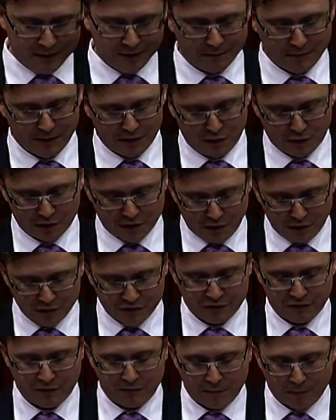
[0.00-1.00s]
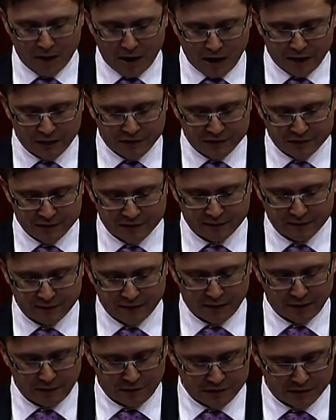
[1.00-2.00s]
but your constant reminders
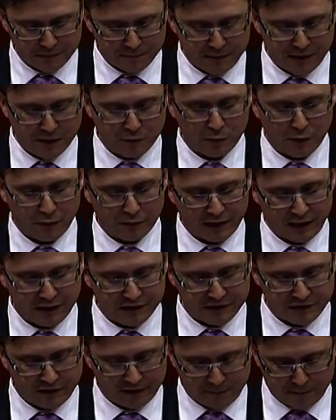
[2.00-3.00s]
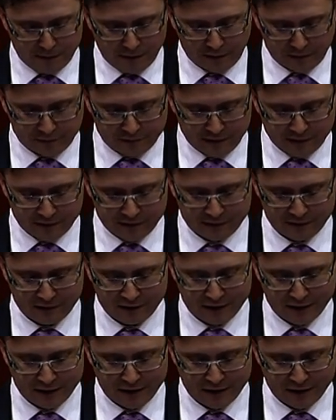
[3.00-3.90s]
that there is a big world outside of politics